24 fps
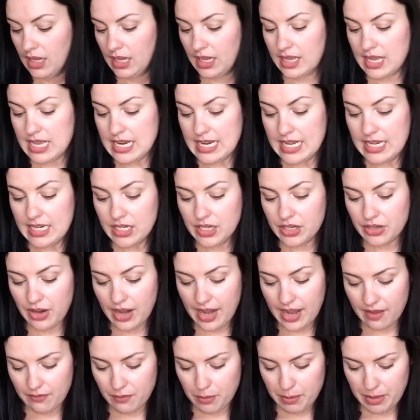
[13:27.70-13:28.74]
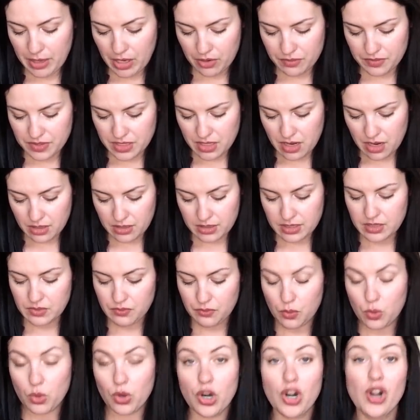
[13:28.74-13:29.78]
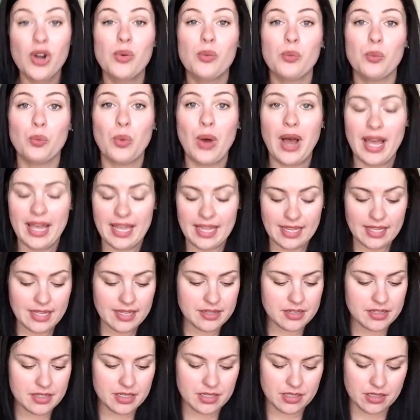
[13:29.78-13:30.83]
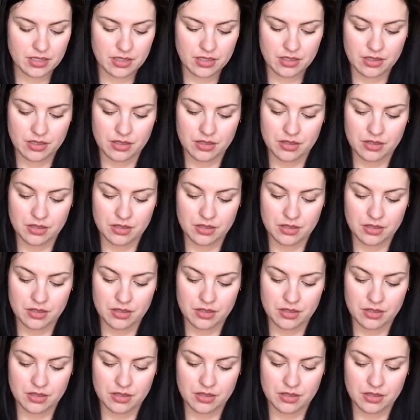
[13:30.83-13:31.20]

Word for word: And in here I have a pair of socks for Wyatt.